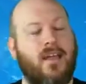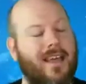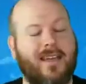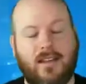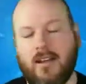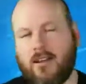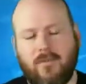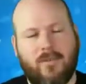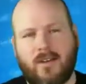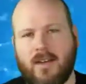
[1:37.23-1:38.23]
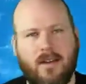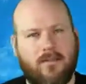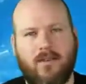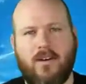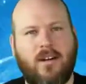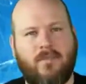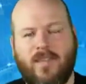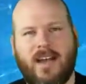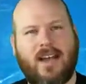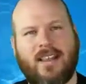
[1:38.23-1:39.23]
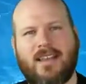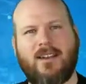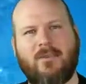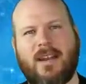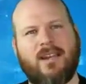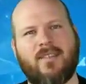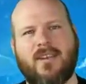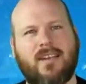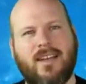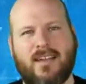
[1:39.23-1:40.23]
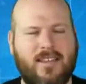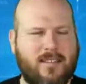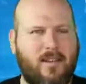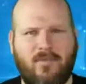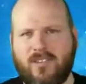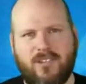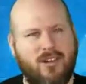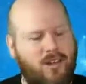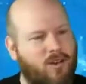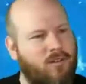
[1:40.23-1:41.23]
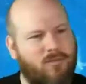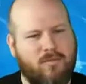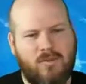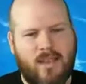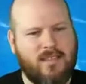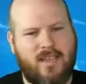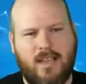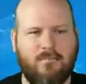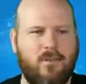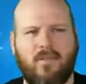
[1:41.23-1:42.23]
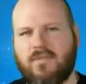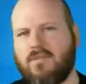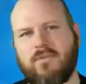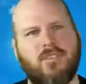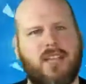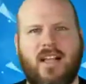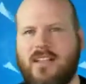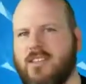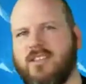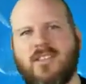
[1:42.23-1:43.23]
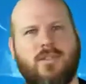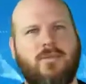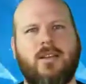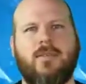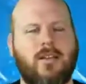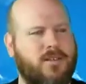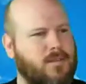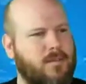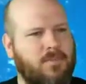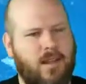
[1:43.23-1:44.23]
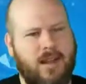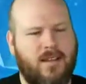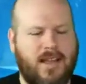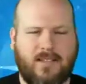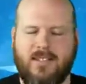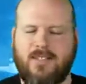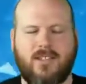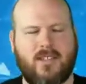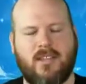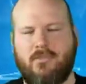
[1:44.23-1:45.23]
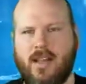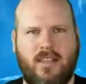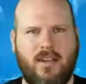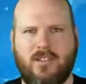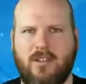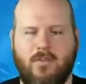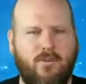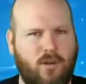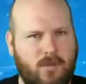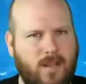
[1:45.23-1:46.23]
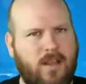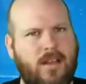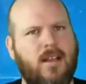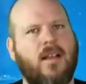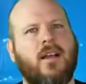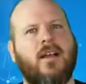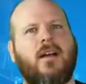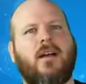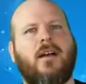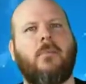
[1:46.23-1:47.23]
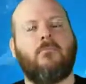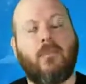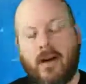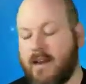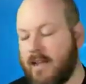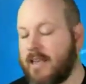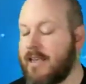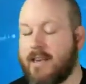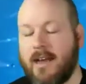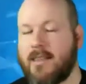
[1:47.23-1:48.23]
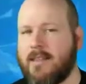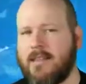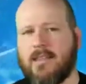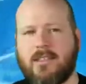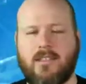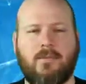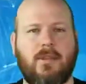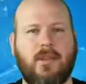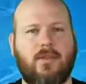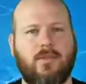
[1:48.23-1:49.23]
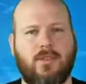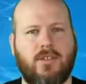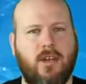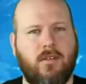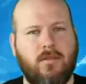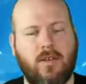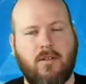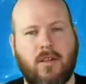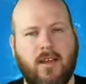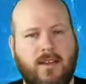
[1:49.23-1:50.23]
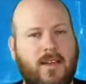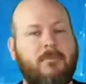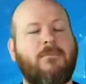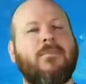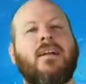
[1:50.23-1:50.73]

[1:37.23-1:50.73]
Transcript: And, you know, they're getting voted off the island or whatever. They're getting kicked off the show as they move through the challenges. Each week we lose one player. That's just the reality show formula. But again, I think this is a really cool show and a really cool idea.